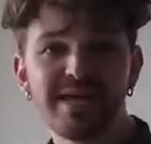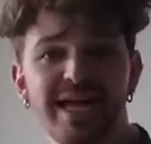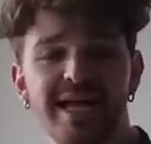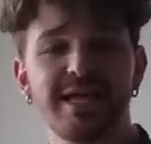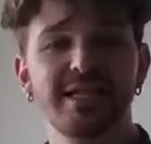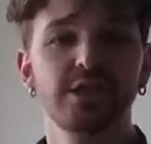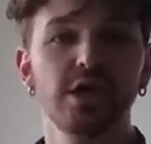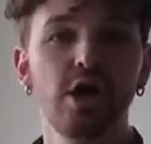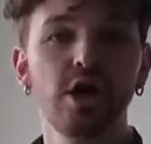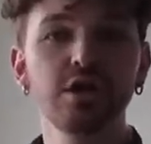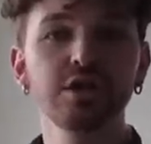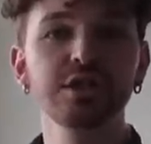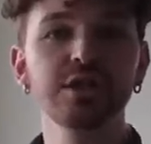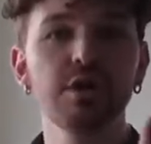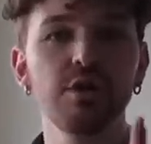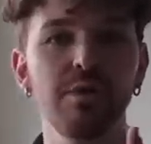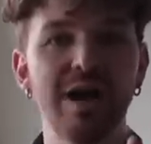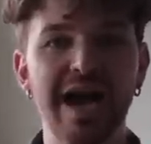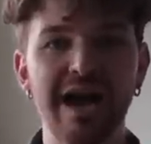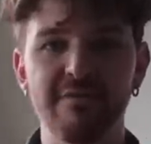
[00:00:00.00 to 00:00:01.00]
minutes,
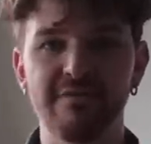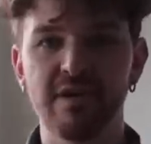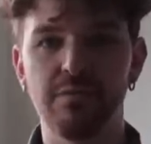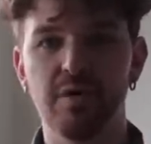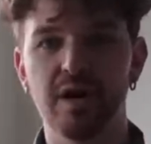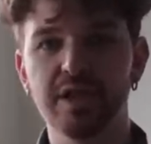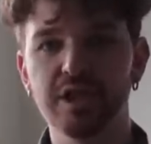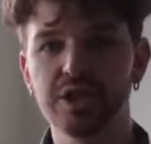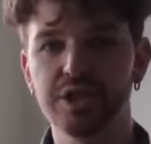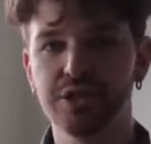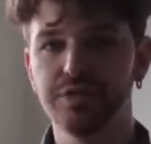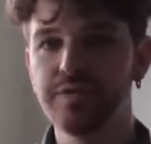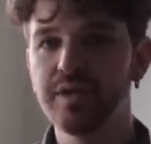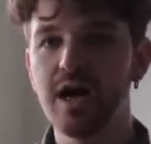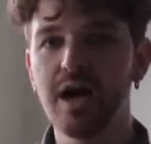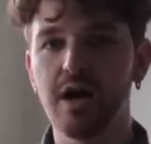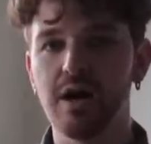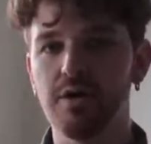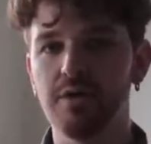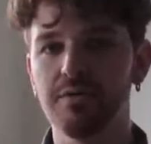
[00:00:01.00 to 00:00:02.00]
also everyone, do
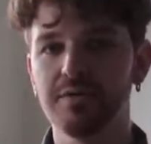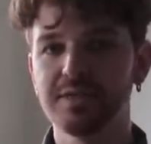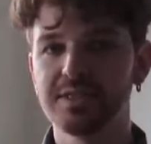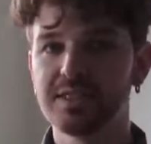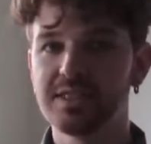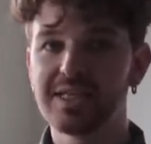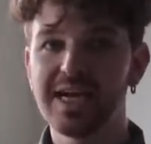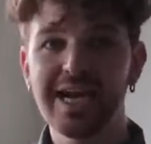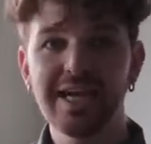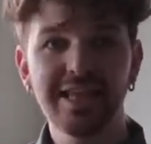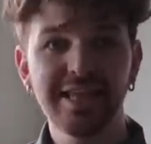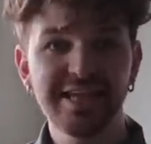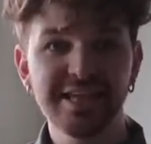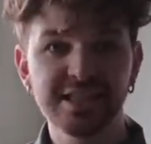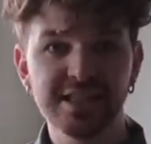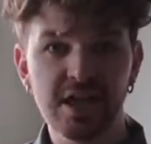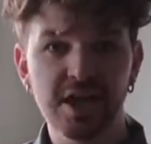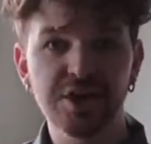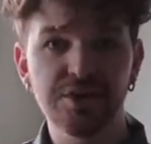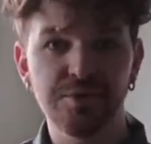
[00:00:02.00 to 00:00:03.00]
know, styling
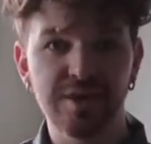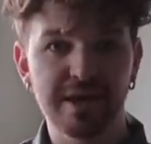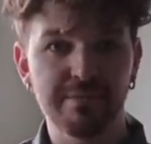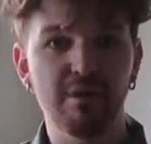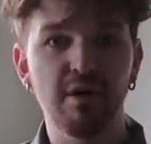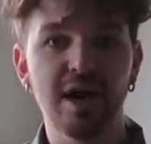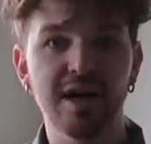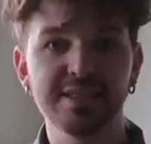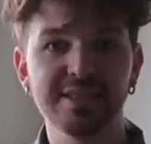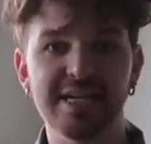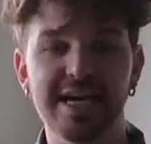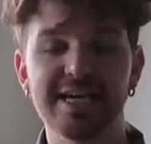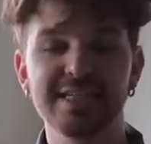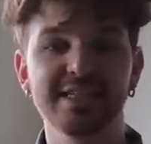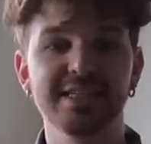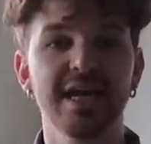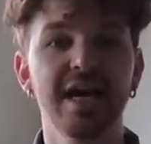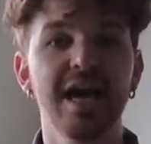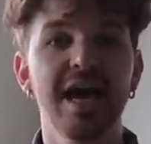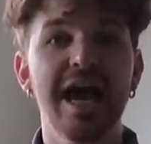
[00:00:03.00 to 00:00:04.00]
is not a quick
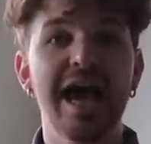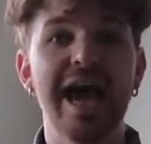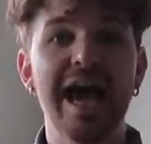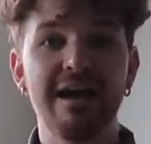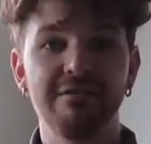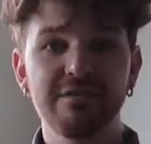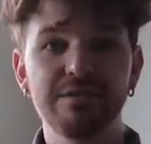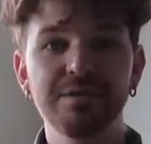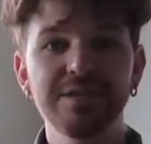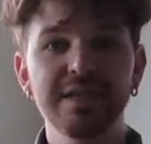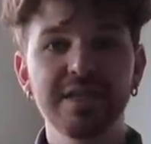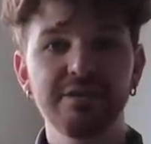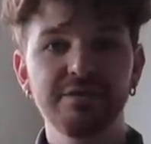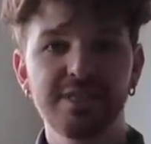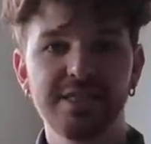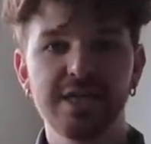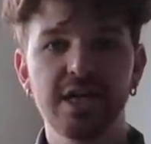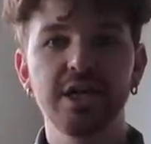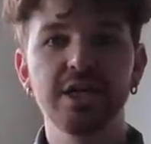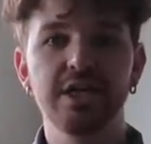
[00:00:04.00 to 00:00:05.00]
process. Everyone that you
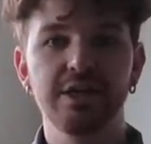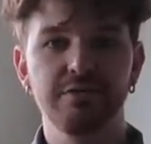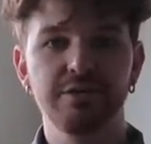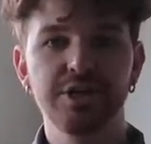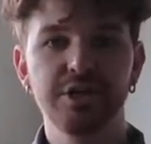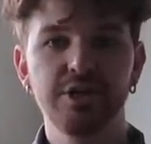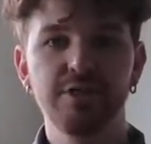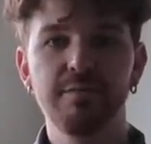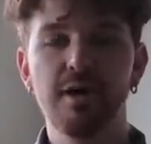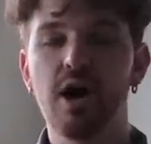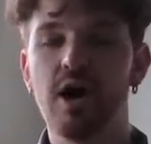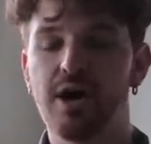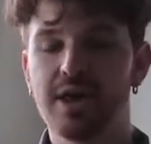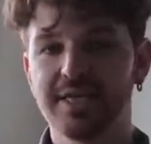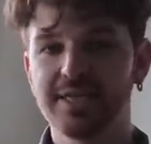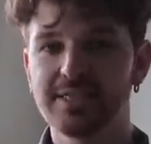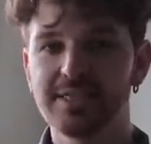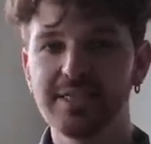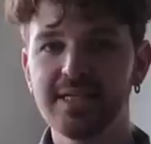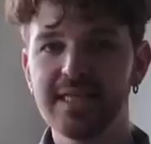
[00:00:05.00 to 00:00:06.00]
see on YouTube,
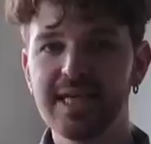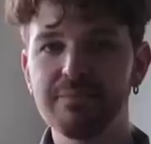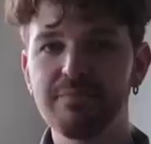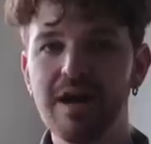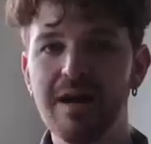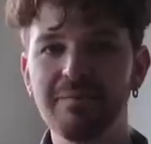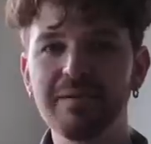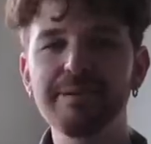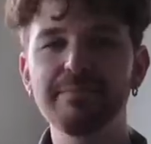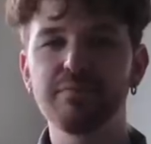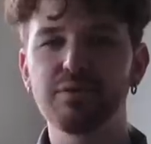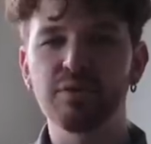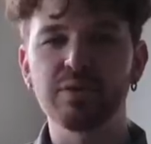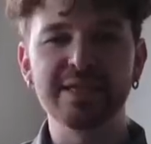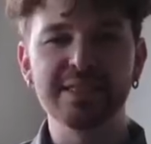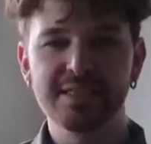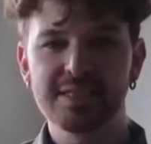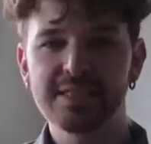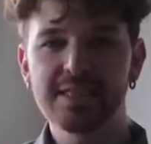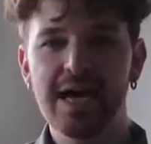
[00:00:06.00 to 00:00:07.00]
honestly, they probably
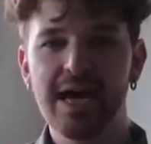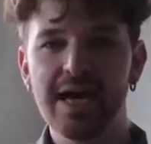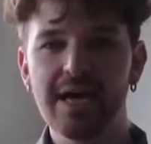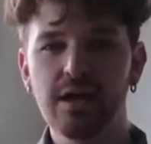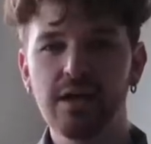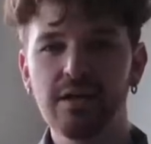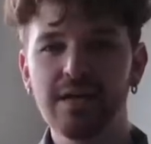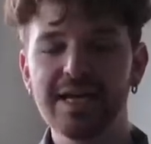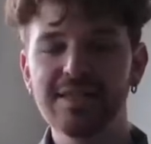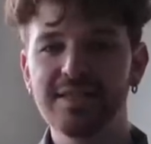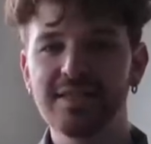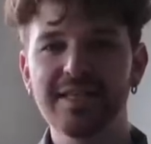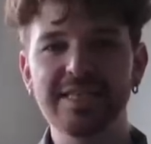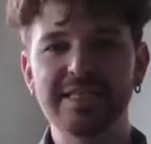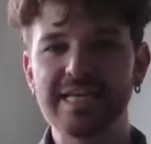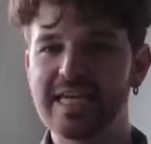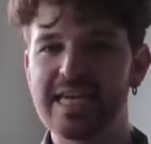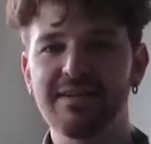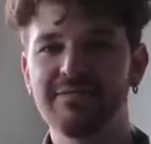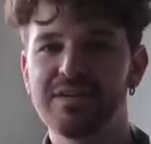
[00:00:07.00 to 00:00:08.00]
pre-style and then they
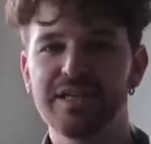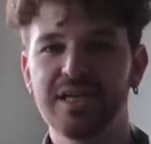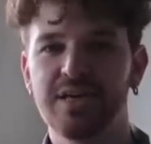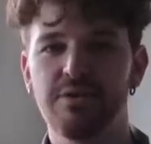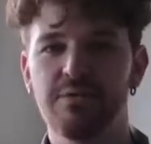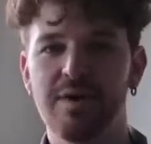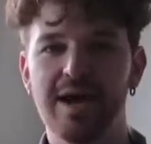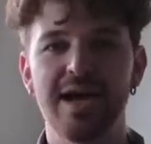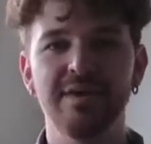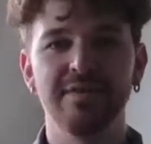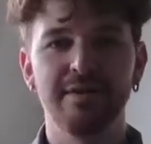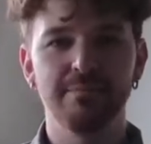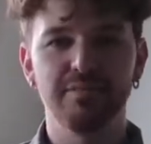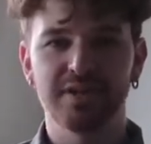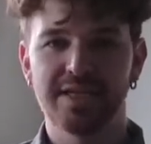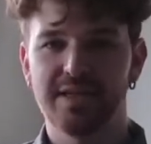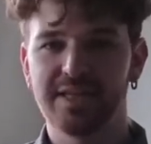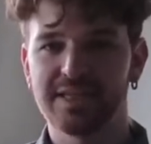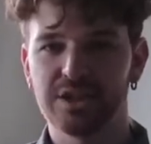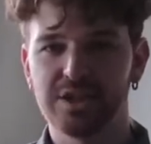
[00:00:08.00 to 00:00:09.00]
take everything away and then
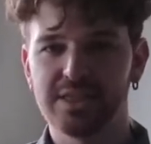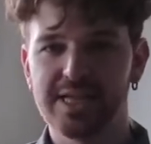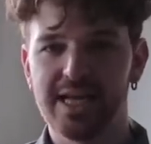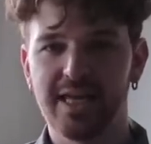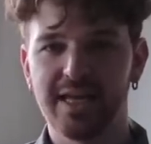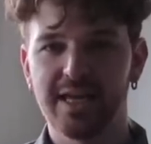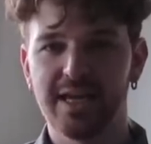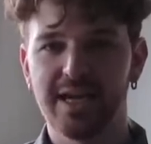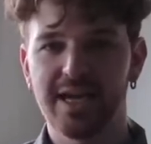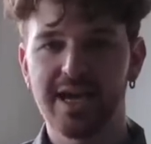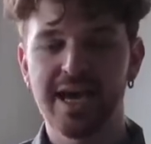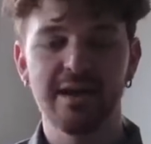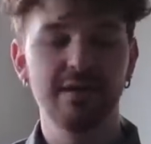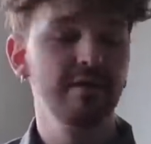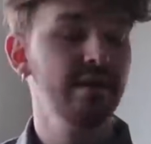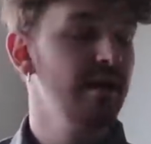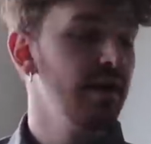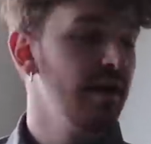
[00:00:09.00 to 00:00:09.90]
pretend like you're styling it again.